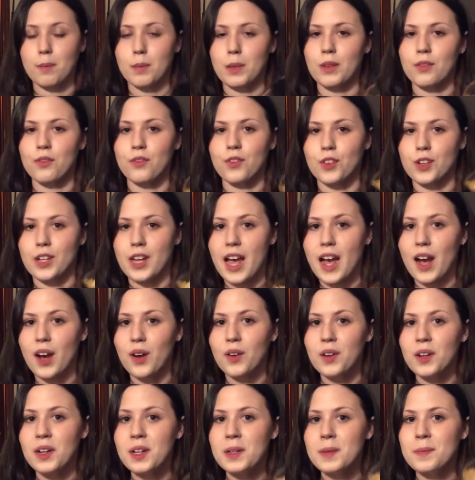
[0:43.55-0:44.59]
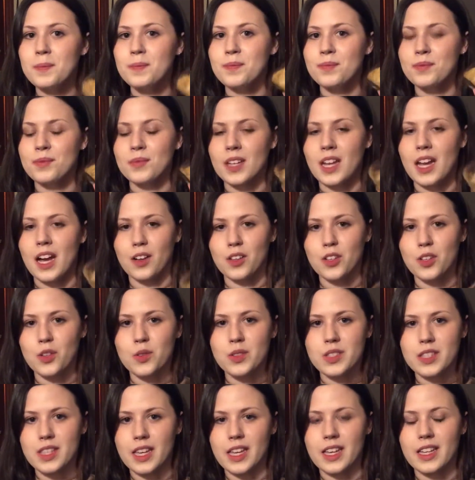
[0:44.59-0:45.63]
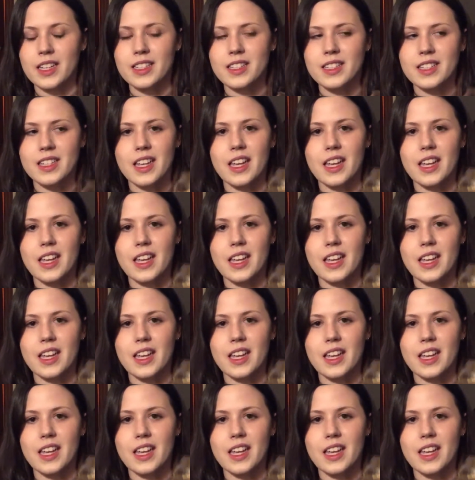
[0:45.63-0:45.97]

But for now, I'll use this.